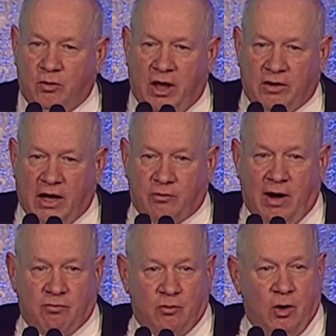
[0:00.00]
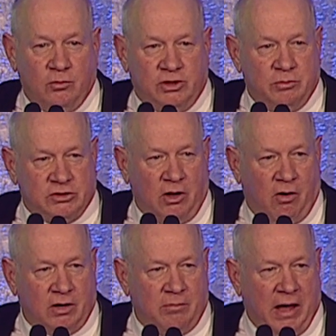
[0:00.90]
down that gravel road she was
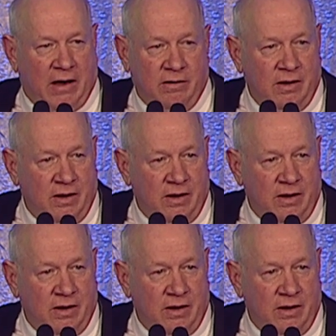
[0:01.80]
talking about.